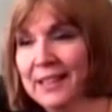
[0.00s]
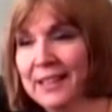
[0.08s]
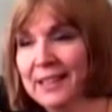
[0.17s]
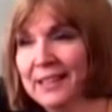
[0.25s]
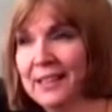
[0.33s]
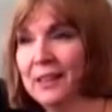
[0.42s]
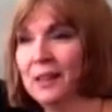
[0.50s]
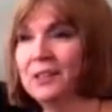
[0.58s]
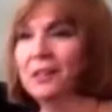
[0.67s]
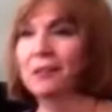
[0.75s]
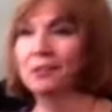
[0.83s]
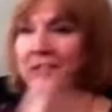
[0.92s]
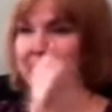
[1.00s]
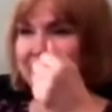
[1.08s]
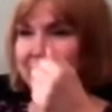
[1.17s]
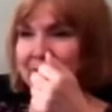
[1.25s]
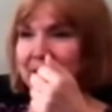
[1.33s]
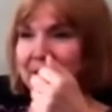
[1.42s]
It is.
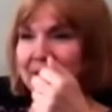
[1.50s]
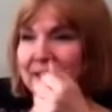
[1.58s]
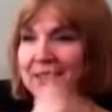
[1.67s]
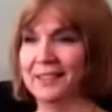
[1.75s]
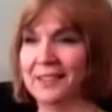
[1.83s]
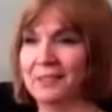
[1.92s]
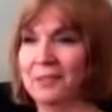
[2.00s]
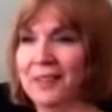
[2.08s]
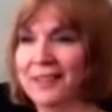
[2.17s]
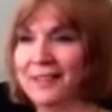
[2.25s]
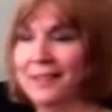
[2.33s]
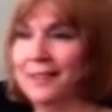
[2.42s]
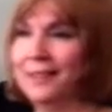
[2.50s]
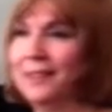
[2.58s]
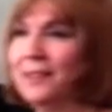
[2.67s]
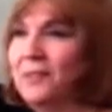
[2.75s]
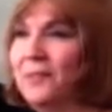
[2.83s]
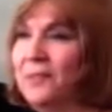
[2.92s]
What
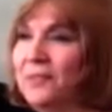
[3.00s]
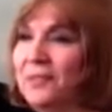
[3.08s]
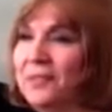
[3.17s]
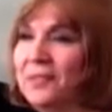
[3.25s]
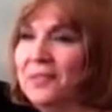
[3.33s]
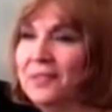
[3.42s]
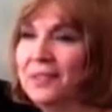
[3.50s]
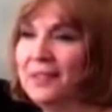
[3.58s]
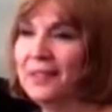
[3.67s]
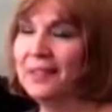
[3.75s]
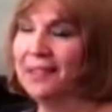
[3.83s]
happened was I had a